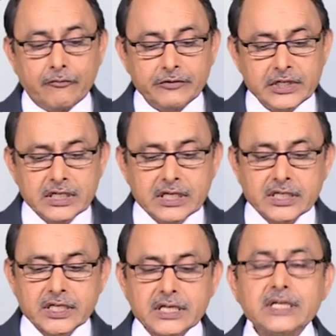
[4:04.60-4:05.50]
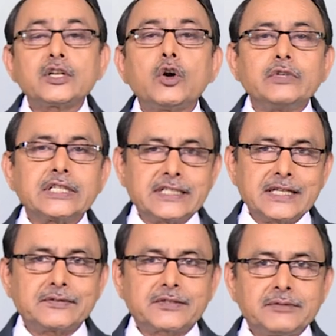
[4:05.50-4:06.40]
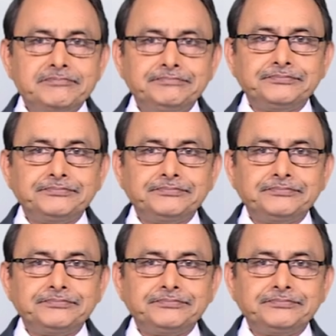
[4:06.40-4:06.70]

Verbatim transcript: We construct ourselves